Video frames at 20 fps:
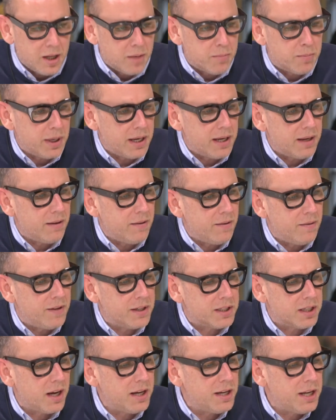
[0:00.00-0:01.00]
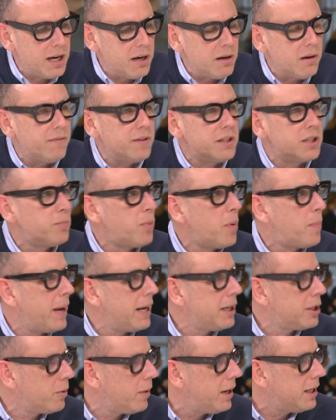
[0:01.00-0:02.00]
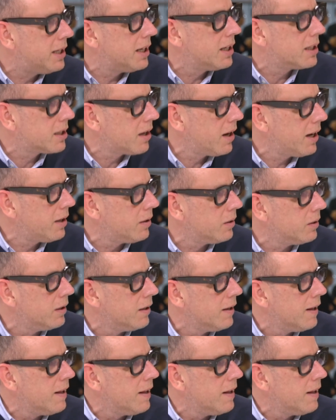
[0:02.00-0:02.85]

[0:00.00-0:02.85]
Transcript: But this idea of this perpetuating cycle,